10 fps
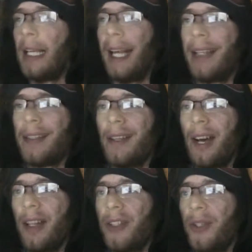It's
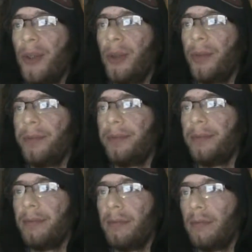not too
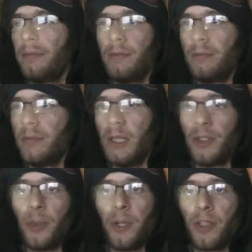you know
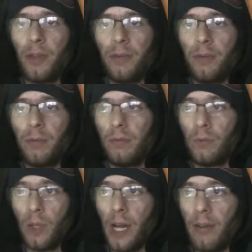too much of
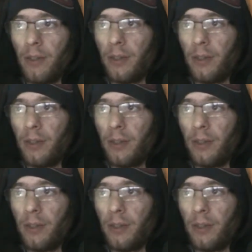whatever.